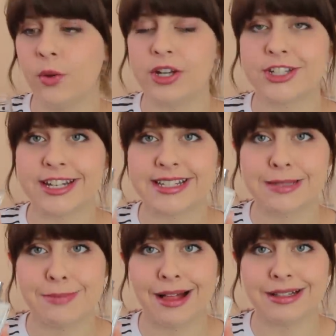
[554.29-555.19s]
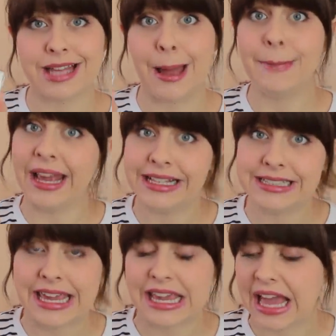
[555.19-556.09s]
which smells
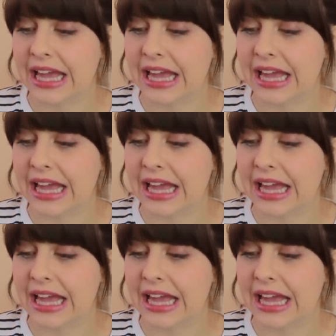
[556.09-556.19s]
amazing,